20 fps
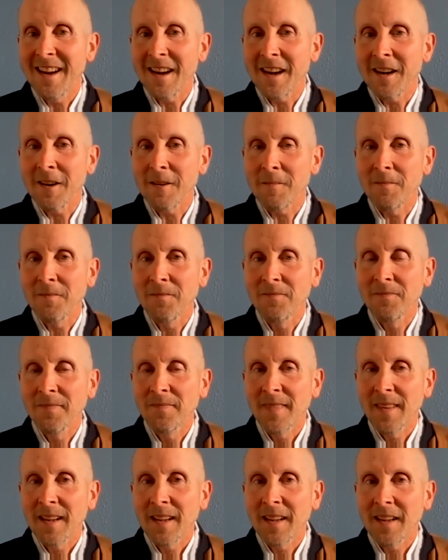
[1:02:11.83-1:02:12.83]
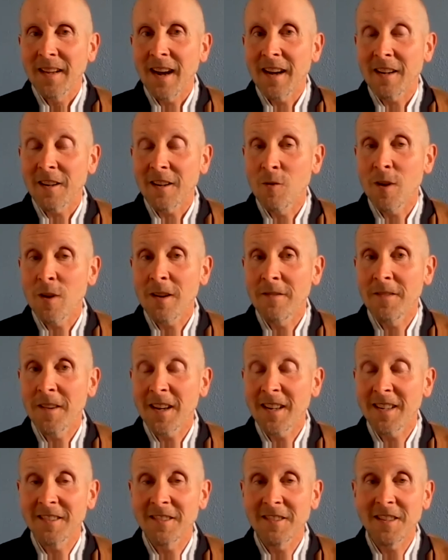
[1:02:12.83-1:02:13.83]
kind of quick
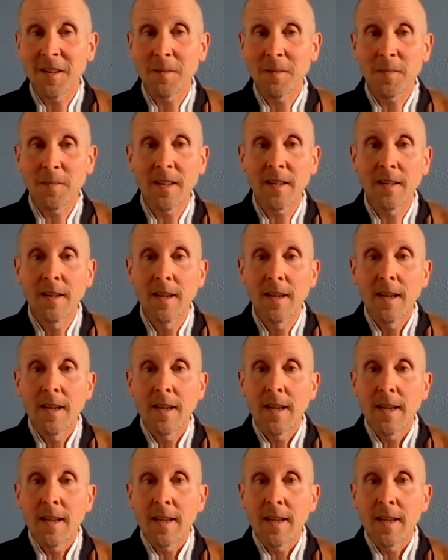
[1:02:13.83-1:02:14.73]
fix or something